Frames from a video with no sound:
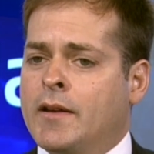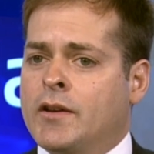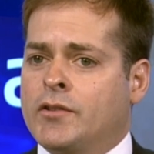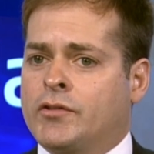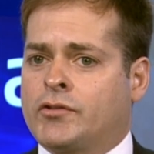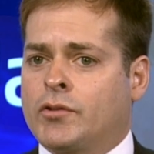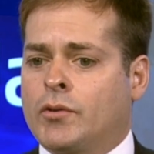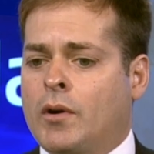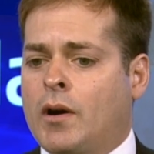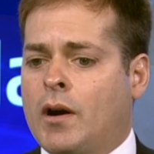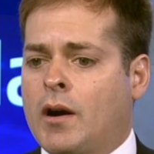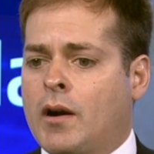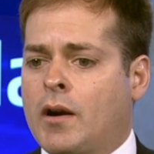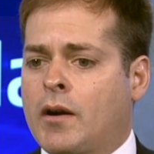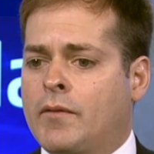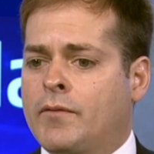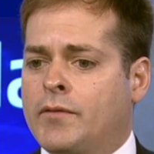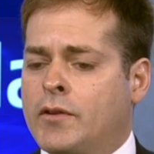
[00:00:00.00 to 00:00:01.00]
So
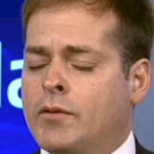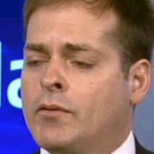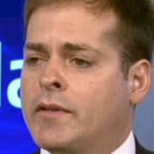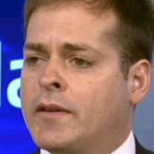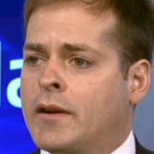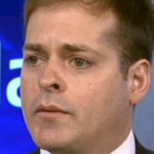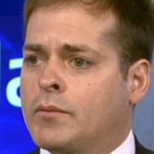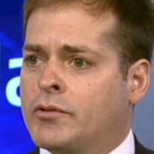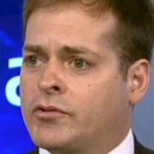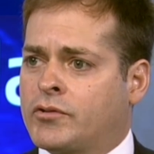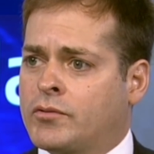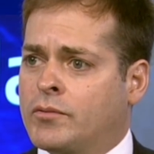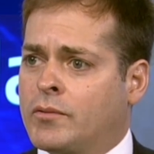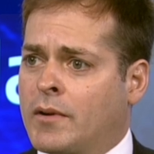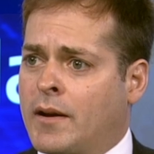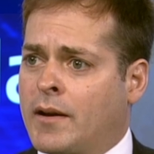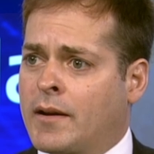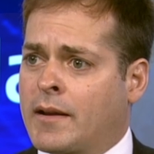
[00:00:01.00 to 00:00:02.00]
our view there was
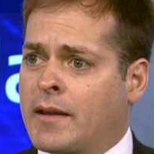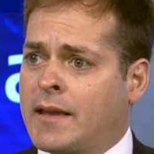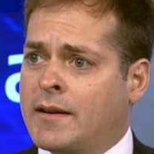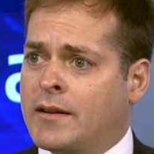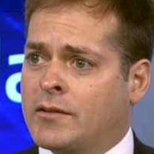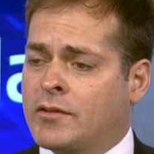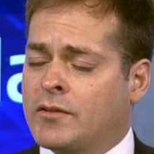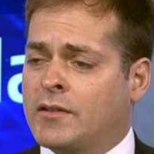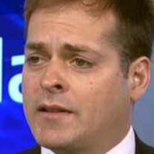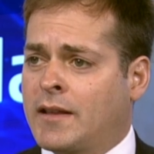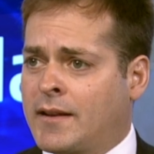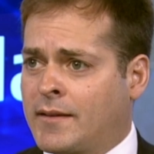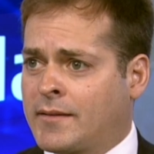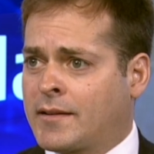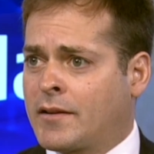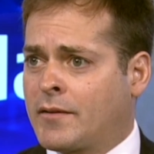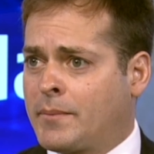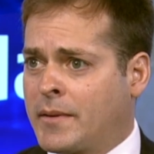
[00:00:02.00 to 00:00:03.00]
to get into the data
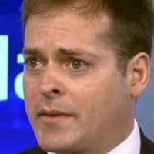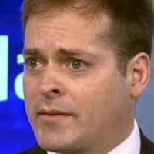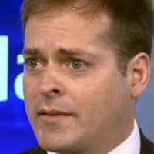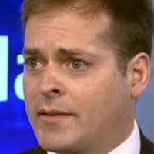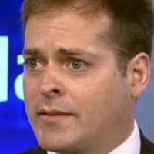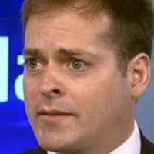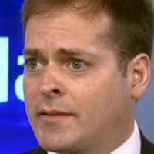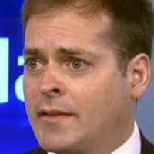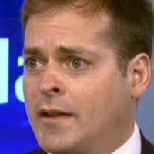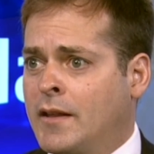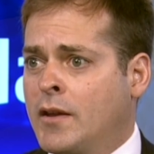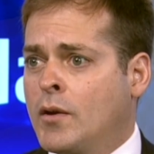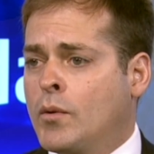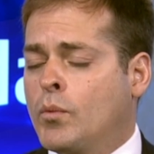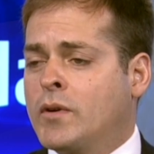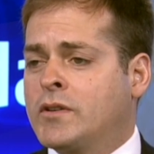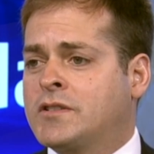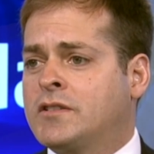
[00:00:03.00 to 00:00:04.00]
center business,
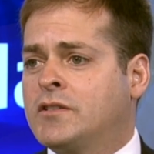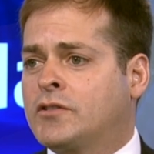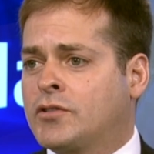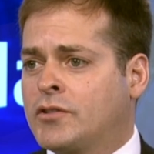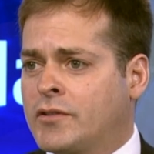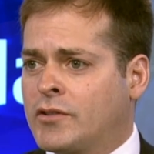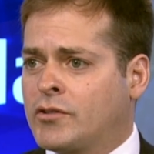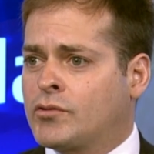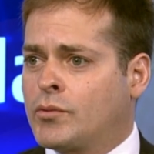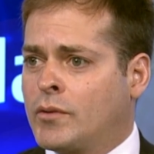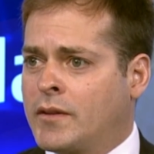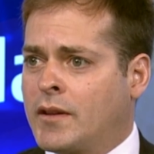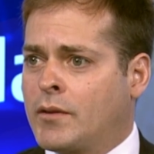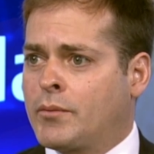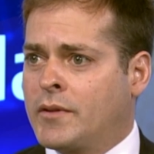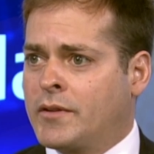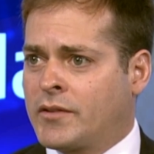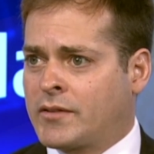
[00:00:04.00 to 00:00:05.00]
which in turn is really
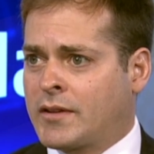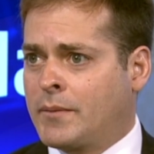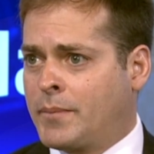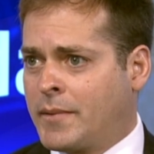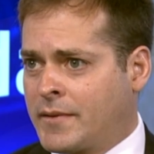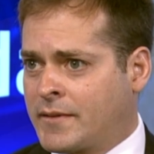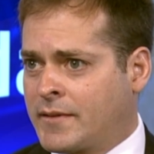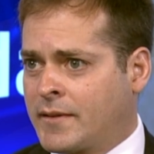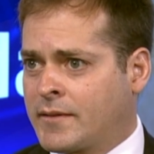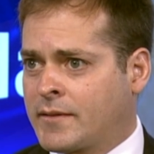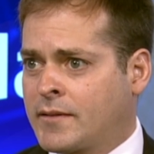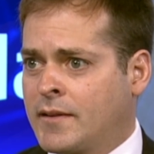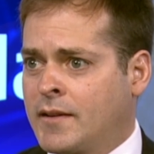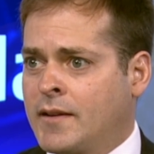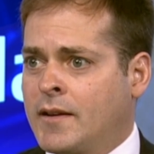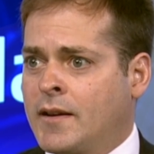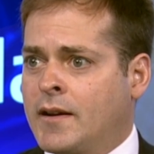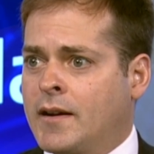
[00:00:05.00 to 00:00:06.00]
a real estate business.
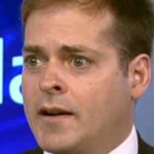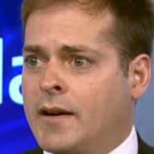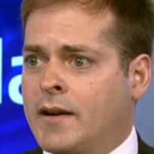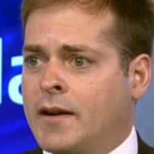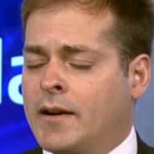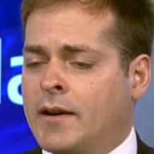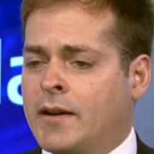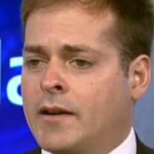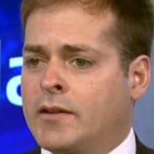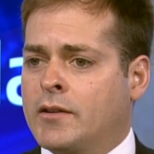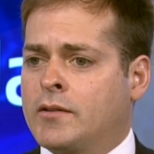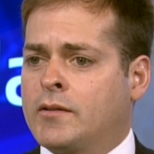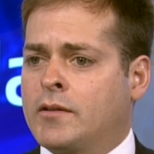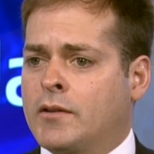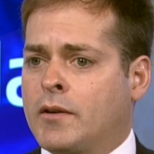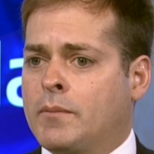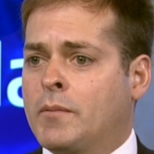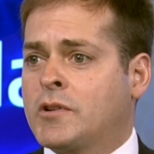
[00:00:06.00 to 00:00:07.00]
Yeah.
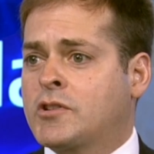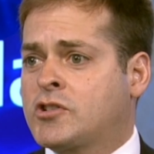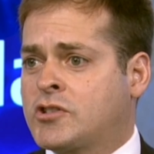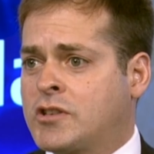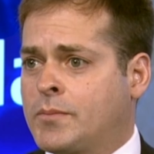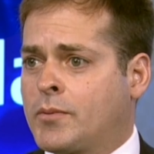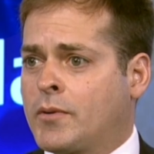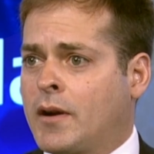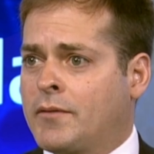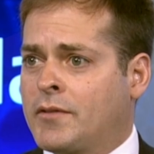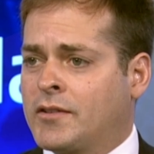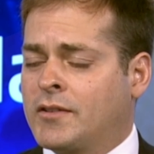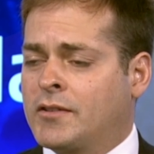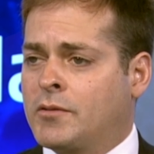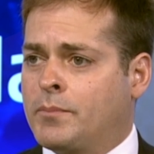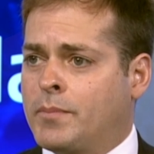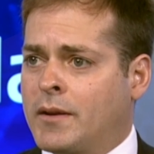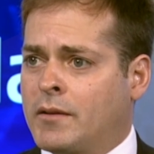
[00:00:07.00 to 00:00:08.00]
They're much cheaper,
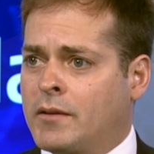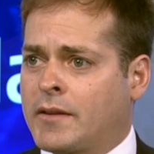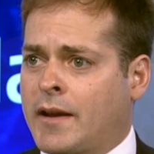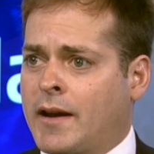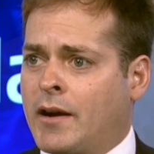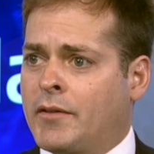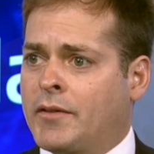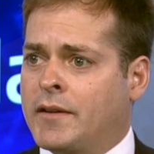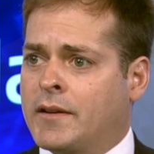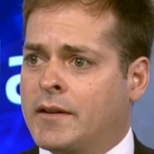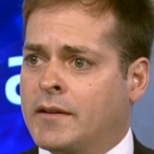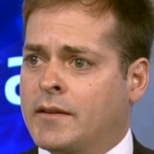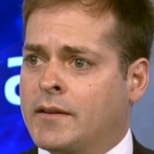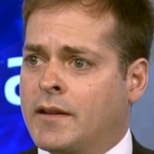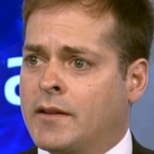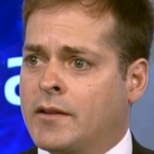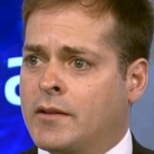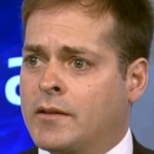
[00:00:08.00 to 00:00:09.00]
obviously, to build out
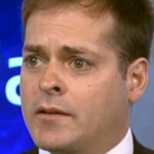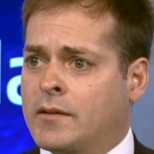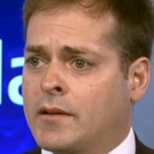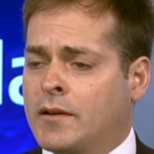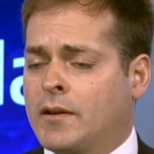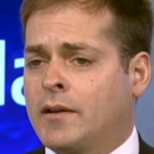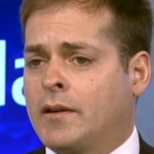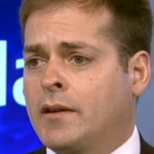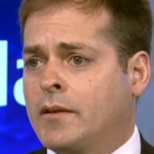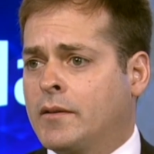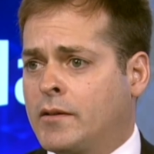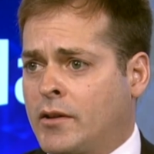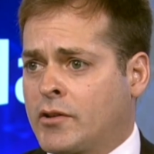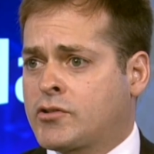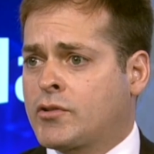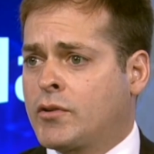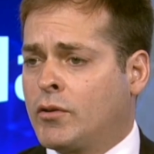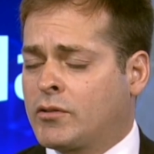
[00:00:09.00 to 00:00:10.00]
than a
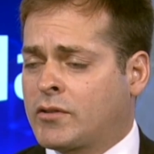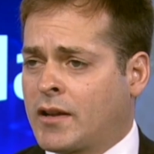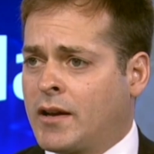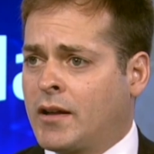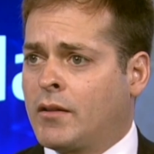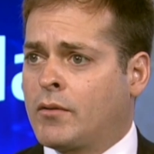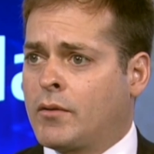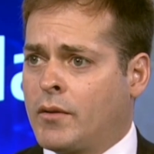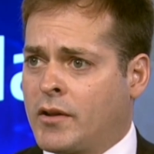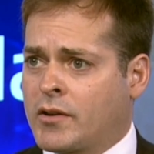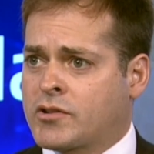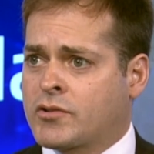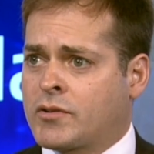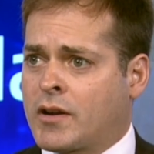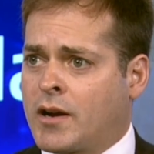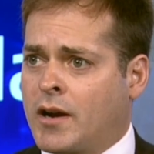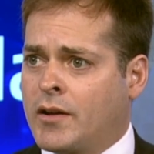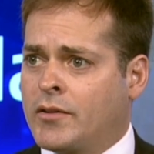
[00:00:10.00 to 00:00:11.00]
luxury hotel or
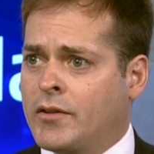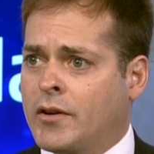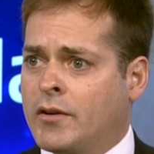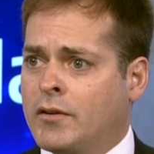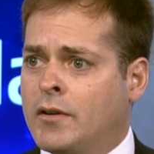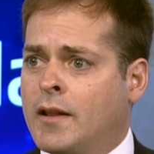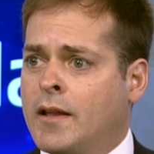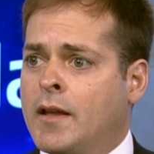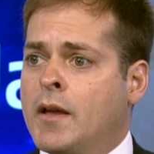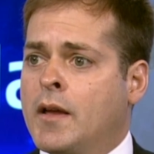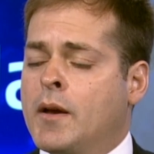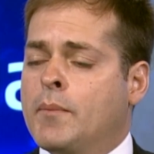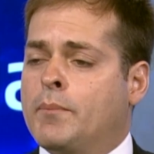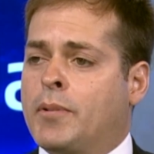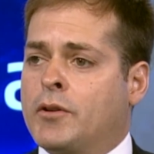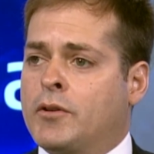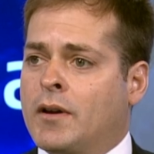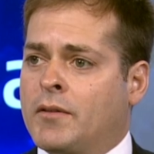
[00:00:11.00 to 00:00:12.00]
luxury condo,
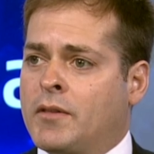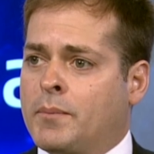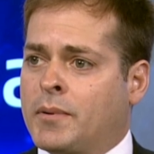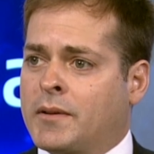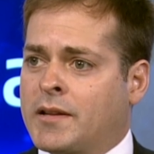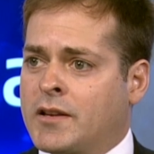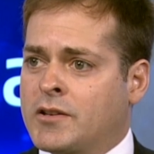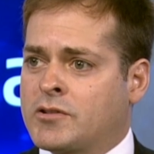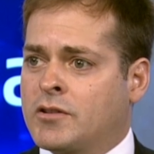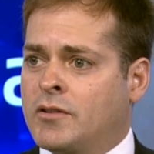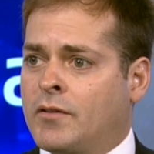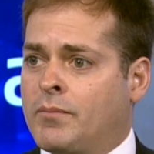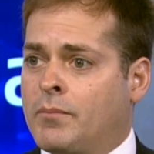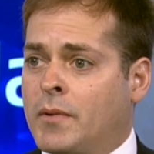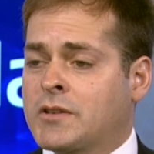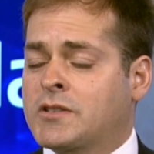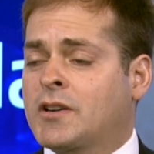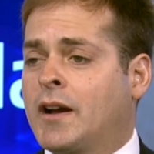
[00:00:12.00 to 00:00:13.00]
but you have the potential of
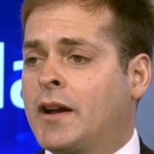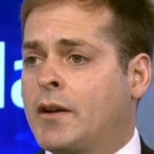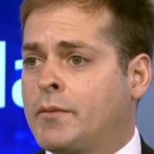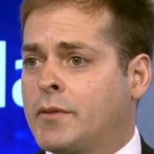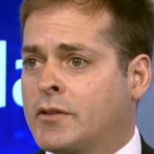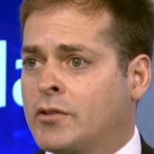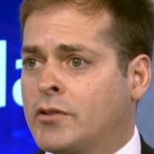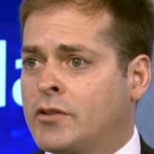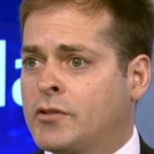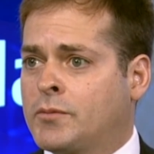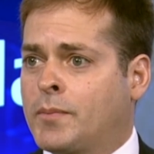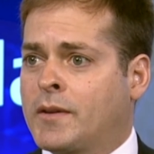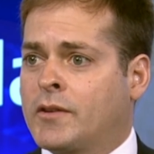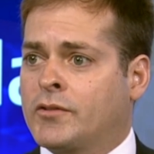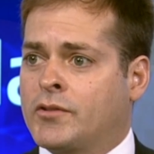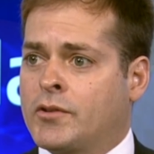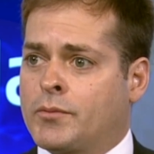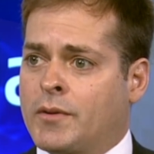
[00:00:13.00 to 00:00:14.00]
much higher returns
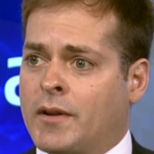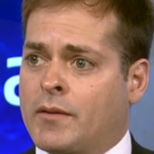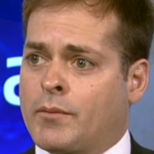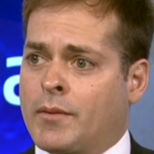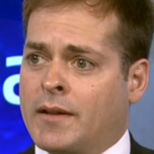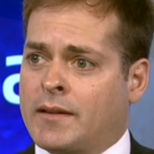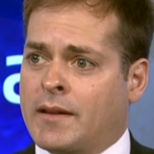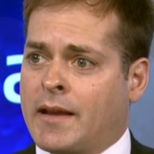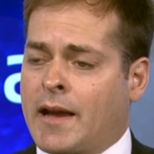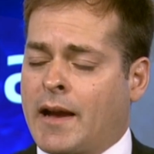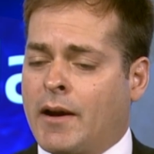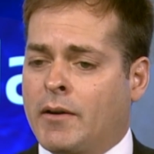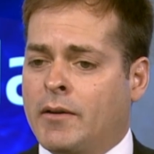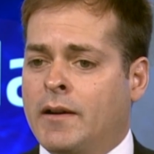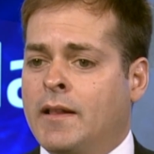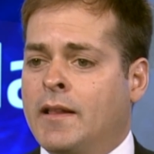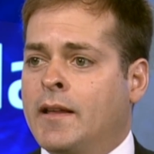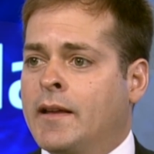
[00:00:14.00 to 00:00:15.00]
because you're renting
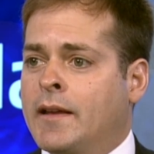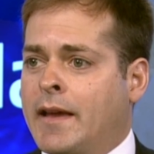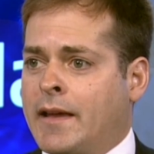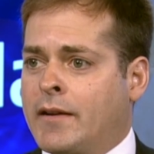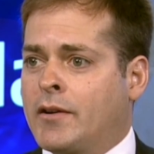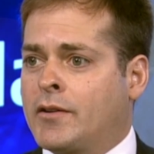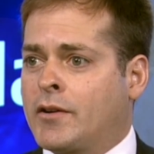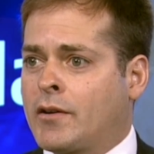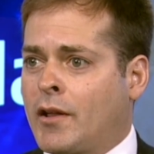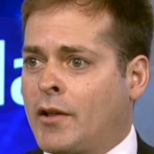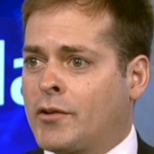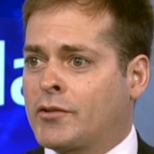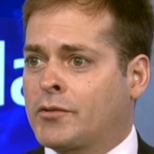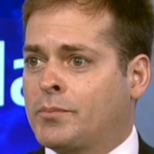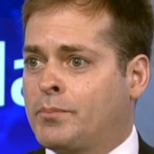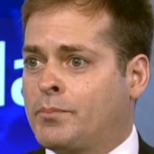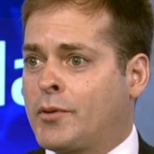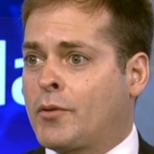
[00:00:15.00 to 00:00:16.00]
out
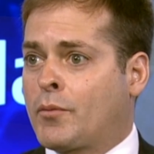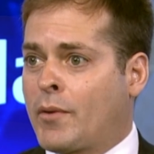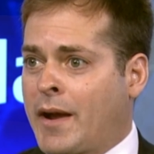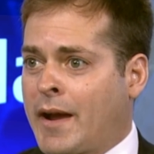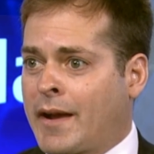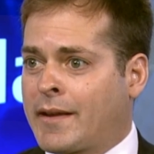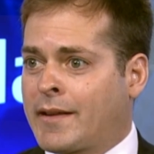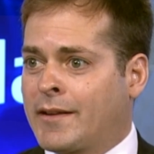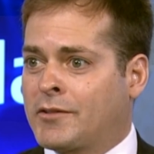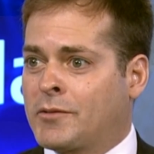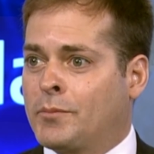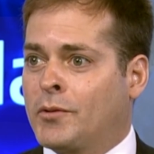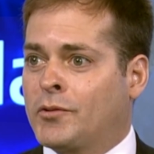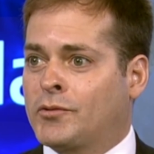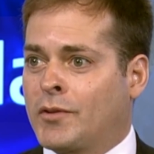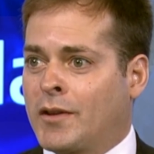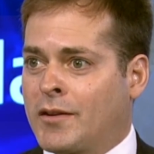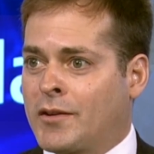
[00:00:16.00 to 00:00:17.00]
$800 per rack as
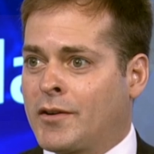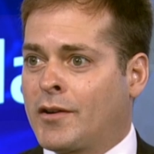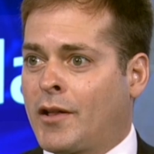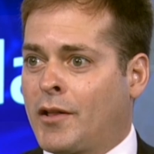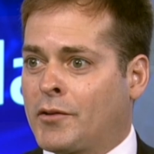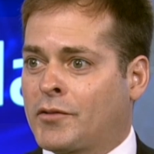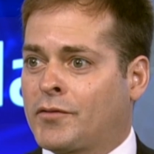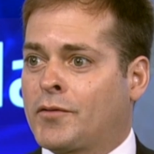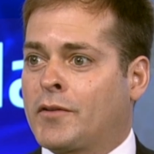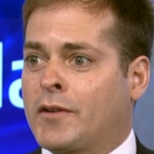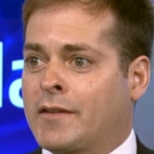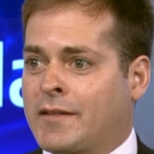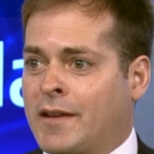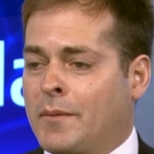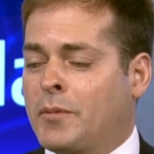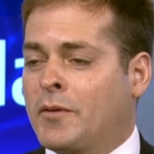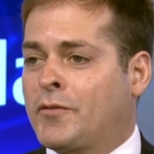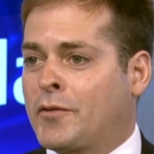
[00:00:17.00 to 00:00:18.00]
opposed to $800, for
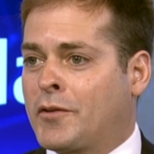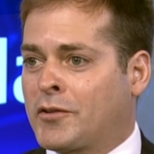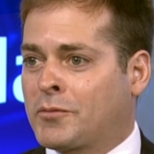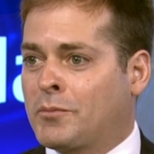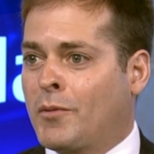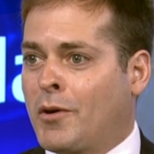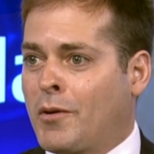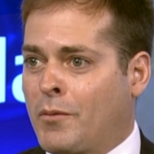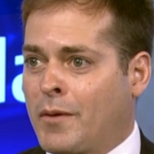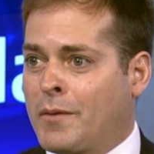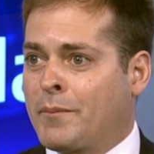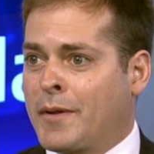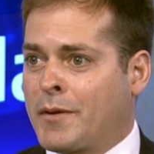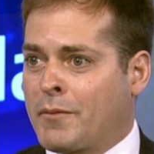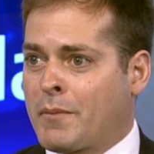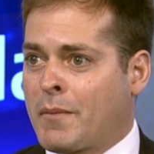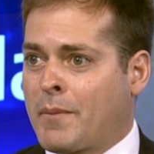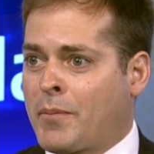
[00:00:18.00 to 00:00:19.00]
example, for a small
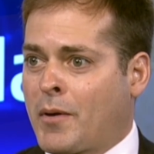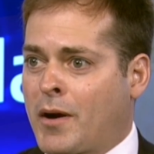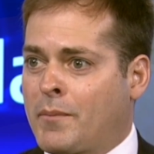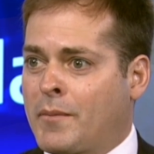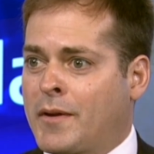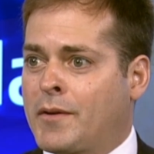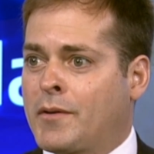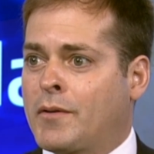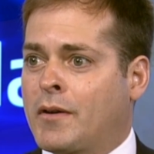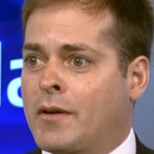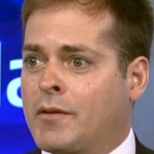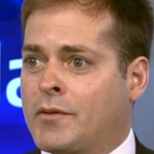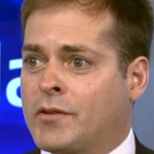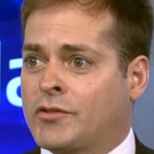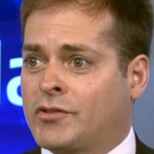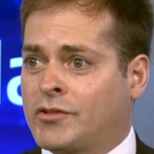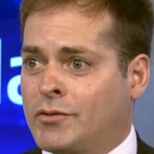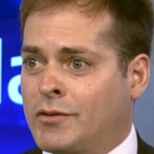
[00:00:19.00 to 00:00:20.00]
one-bedroom apartment
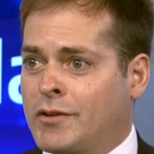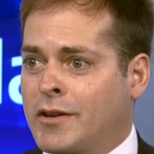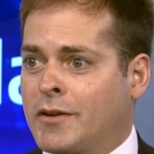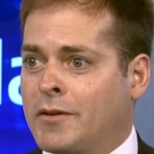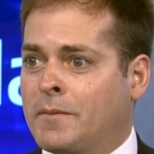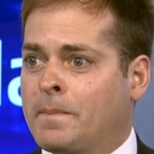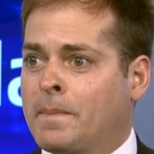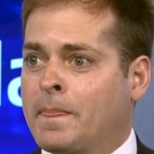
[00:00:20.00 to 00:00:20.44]
or a studio.